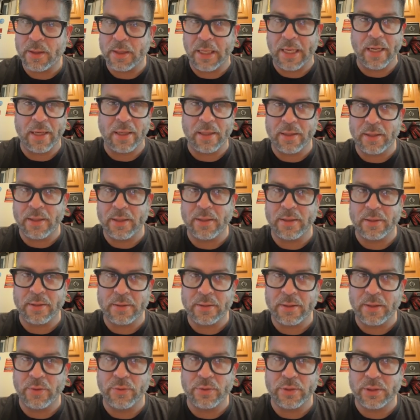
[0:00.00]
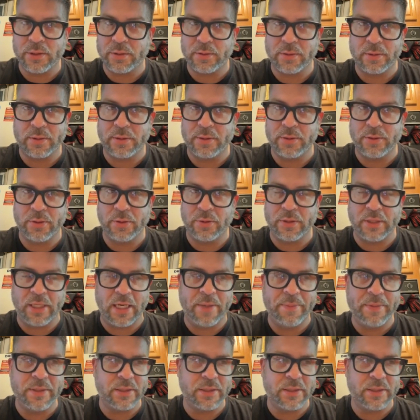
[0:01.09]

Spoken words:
Yeah, yeah. It was dude,